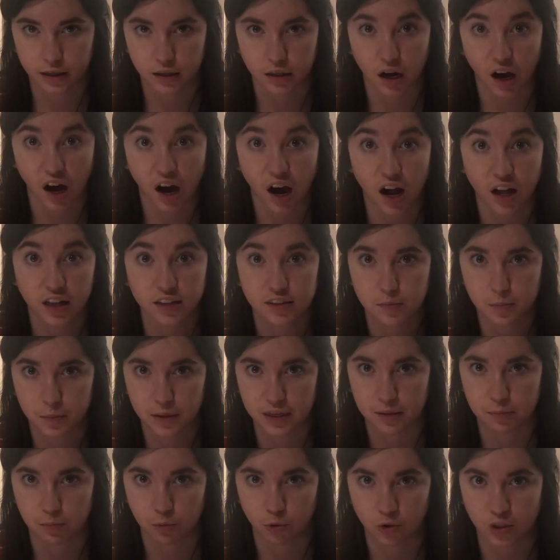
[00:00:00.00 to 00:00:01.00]
God's
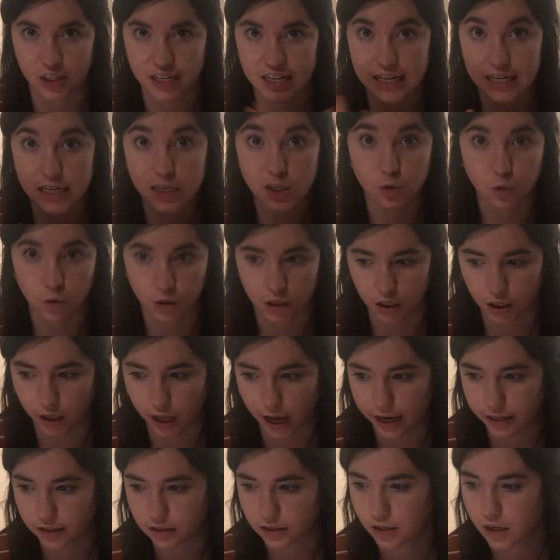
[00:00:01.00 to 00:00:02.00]
people, the
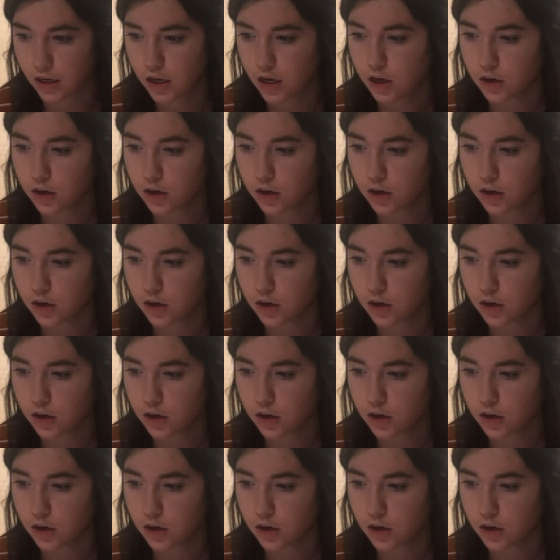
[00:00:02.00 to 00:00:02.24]
Israelites.